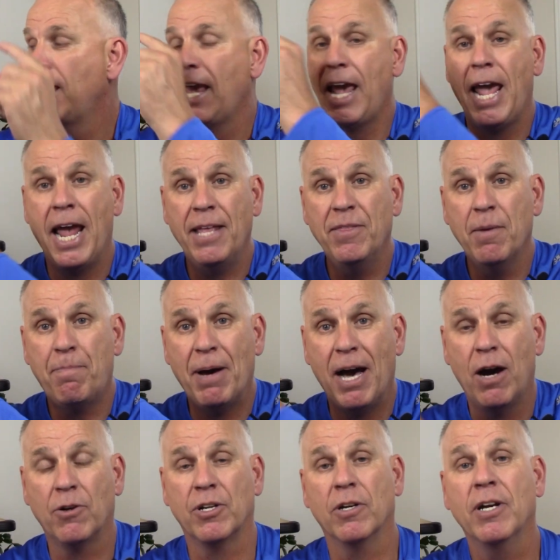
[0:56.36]
and the
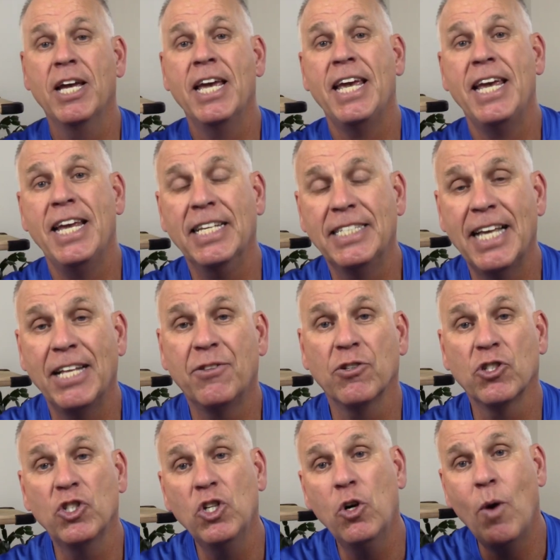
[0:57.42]
powder is that
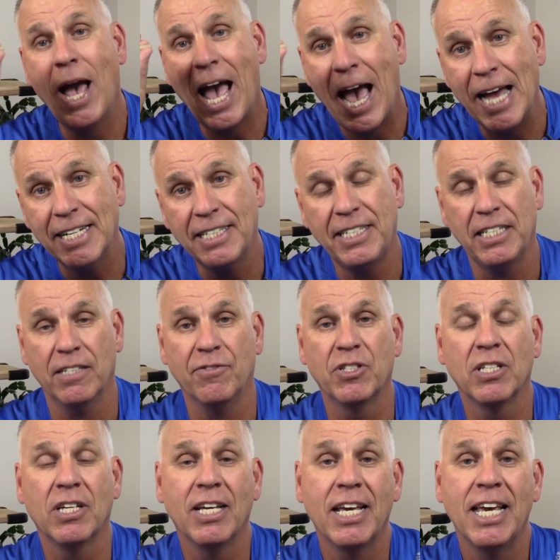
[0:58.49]
there's no
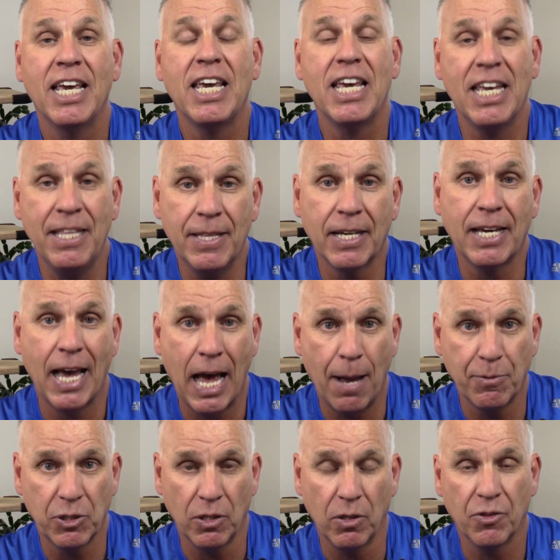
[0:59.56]
additives in the
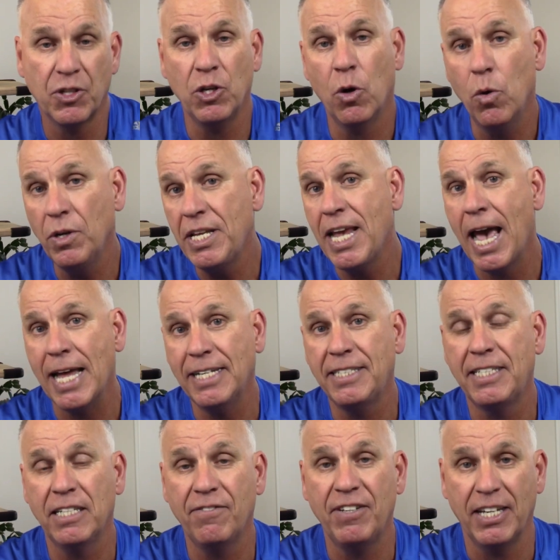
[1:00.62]
capsule. The only
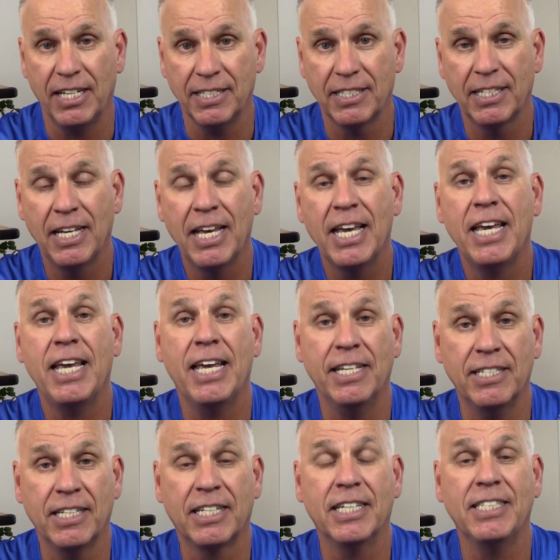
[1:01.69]
additive is
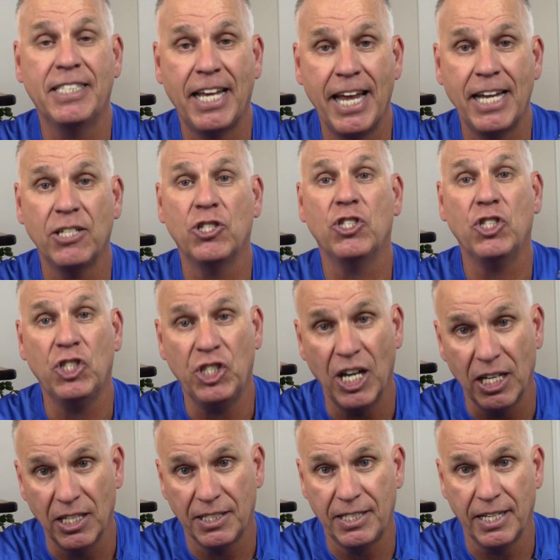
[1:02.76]
it contains
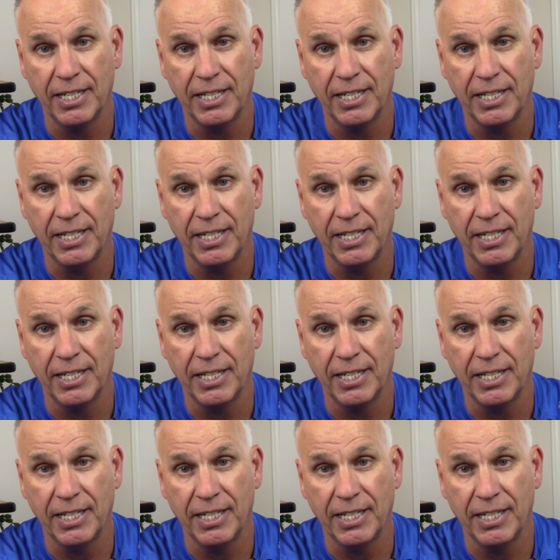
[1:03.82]
gelatin,